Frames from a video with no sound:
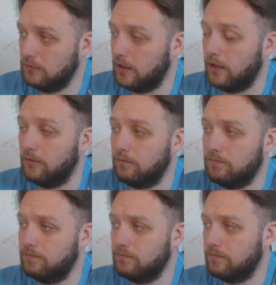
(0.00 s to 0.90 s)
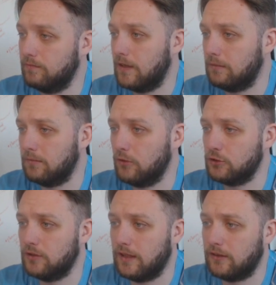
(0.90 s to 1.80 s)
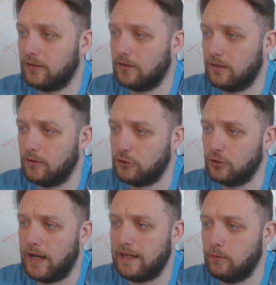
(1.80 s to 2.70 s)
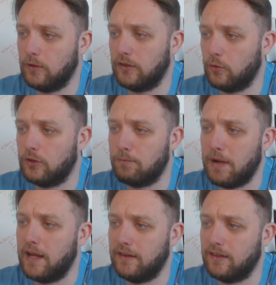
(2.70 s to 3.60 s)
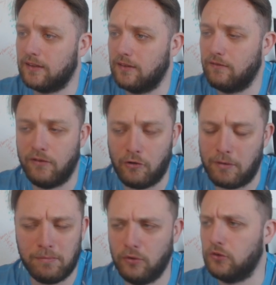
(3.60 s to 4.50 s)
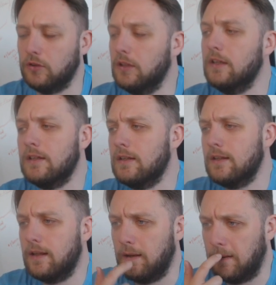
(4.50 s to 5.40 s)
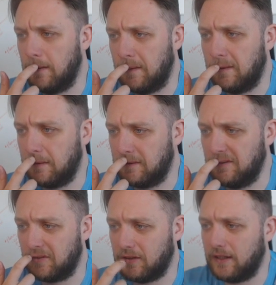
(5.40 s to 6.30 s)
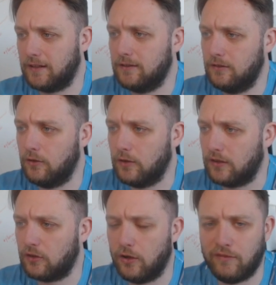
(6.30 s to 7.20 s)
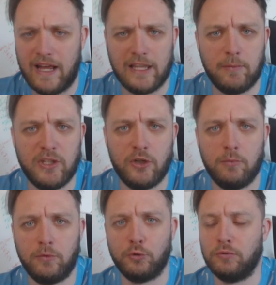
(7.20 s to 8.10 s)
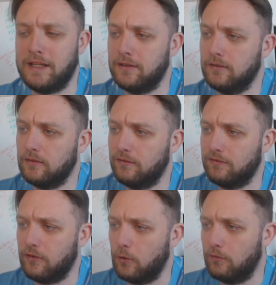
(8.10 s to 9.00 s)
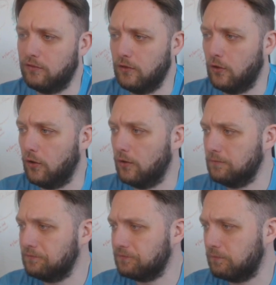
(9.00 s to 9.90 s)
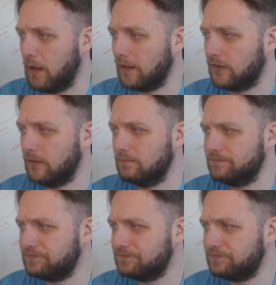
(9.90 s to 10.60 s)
I'm not sure anyone is going to buy this for a puzzle, as it looks like that sort of aluminium grid foam floor pattern.